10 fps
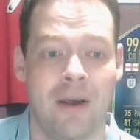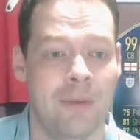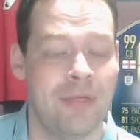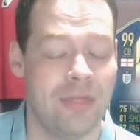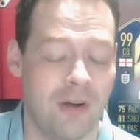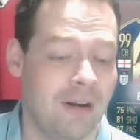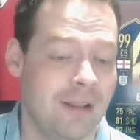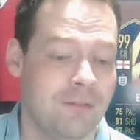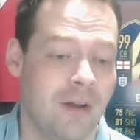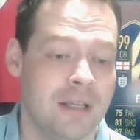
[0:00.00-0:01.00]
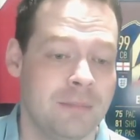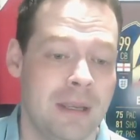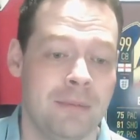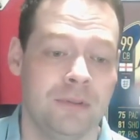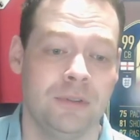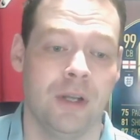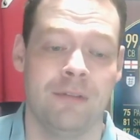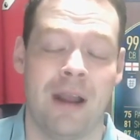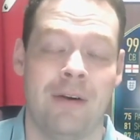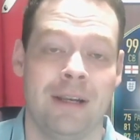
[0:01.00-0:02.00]
I would thoroughly advise people to go
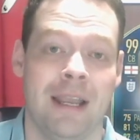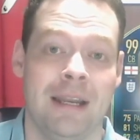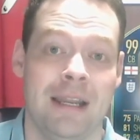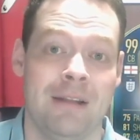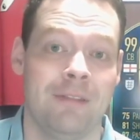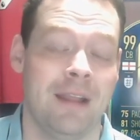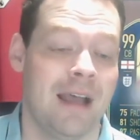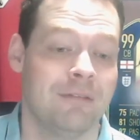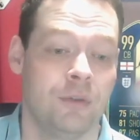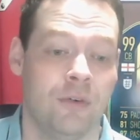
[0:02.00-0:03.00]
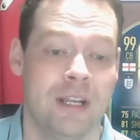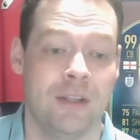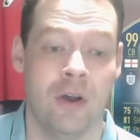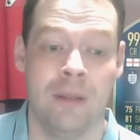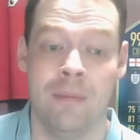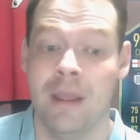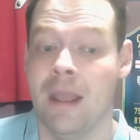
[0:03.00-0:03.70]
for Harry Kane if they haven't already got him.